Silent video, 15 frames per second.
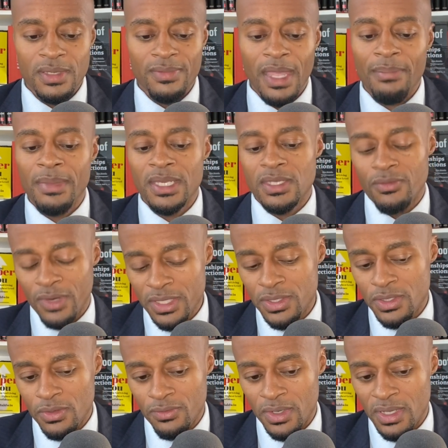If that makes the
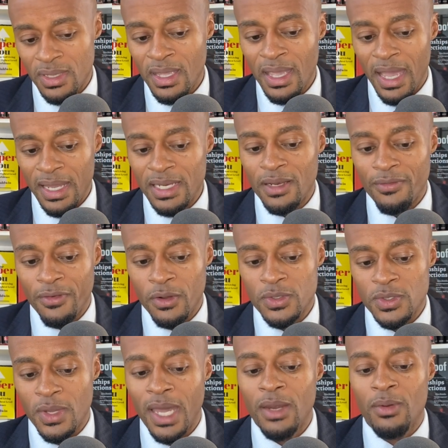register ring, I need to
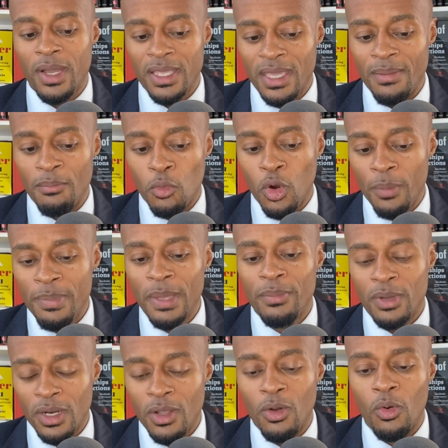focus on how do I get more
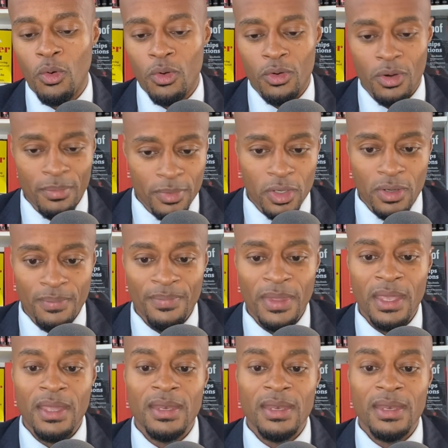people to go order a book,